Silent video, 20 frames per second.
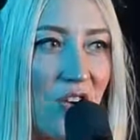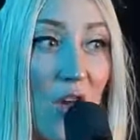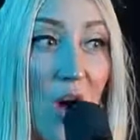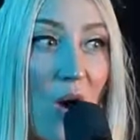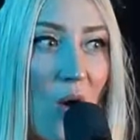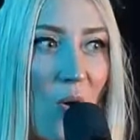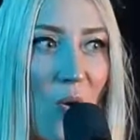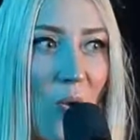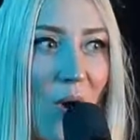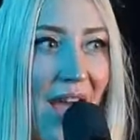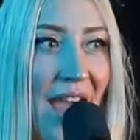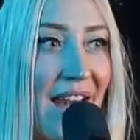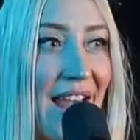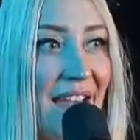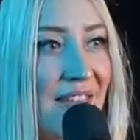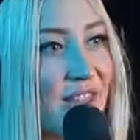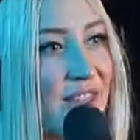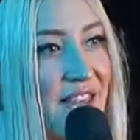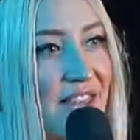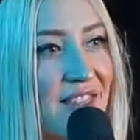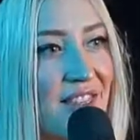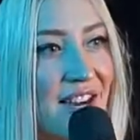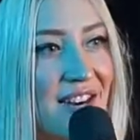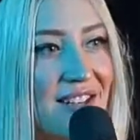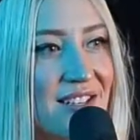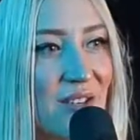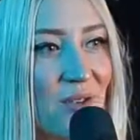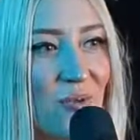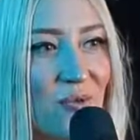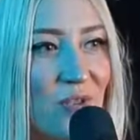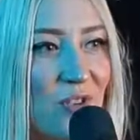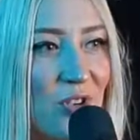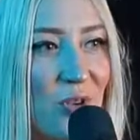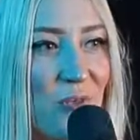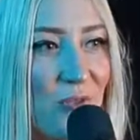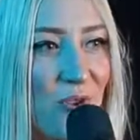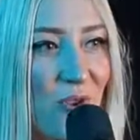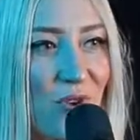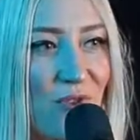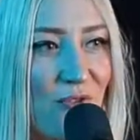No, and I think that it's a really
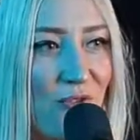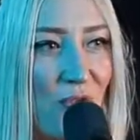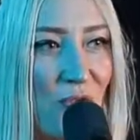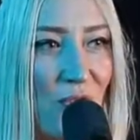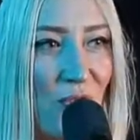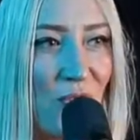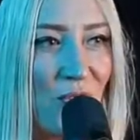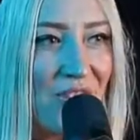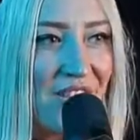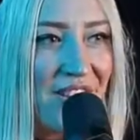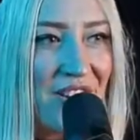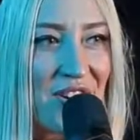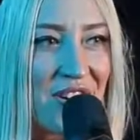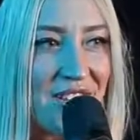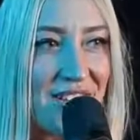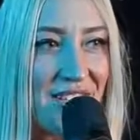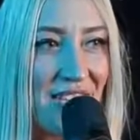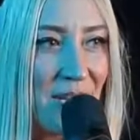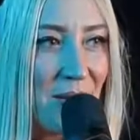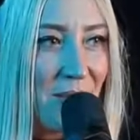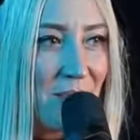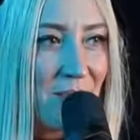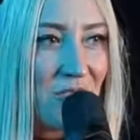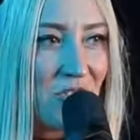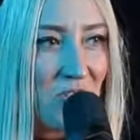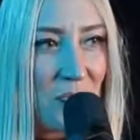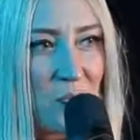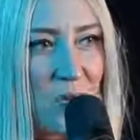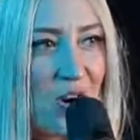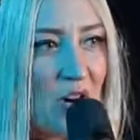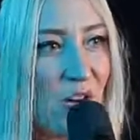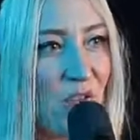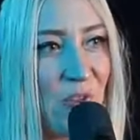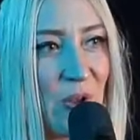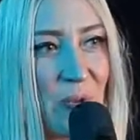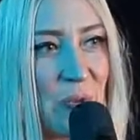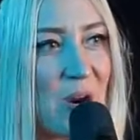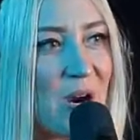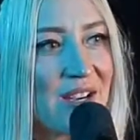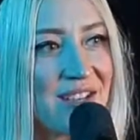beautiful, interesting just part of
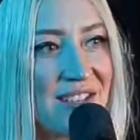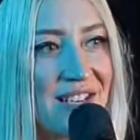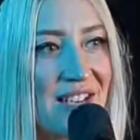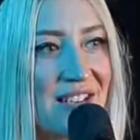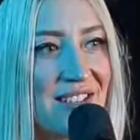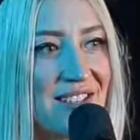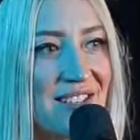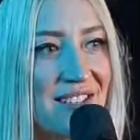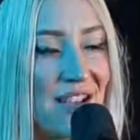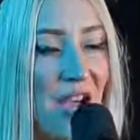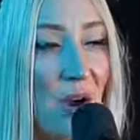the process.